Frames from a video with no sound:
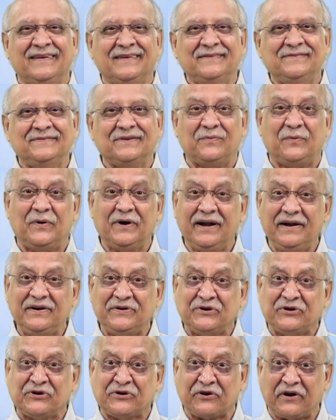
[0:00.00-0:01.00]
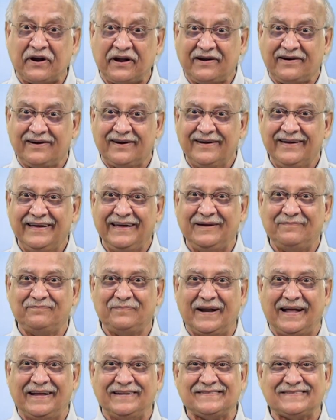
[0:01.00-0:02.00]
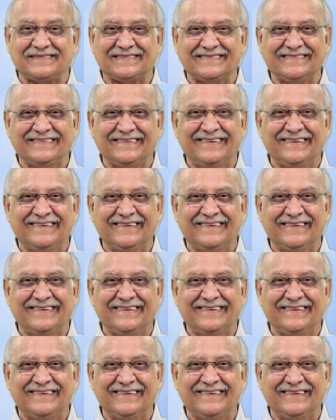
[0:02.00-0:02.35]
So what a trick he plays.